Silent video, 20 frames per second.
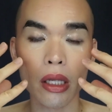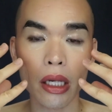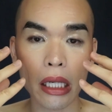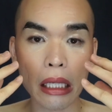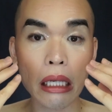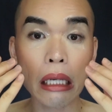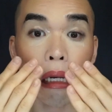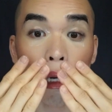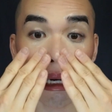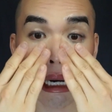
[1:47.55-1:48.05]

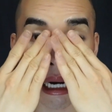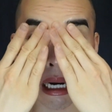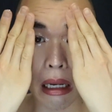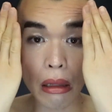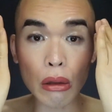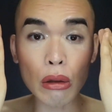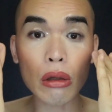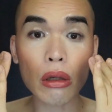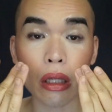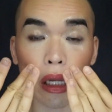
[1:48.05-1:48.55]
Like,
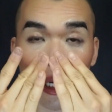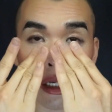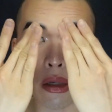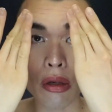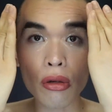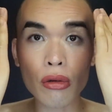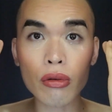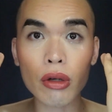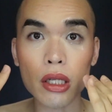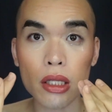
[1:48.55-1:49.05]
I look like a
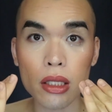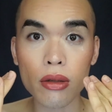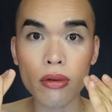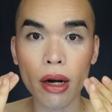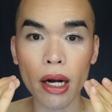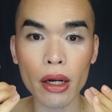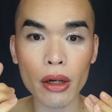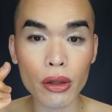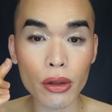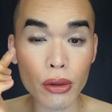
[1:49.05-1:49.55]
crazy
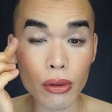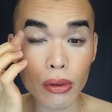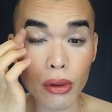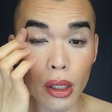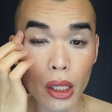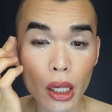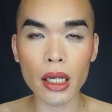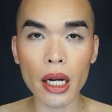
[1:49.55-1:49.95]
raccoon.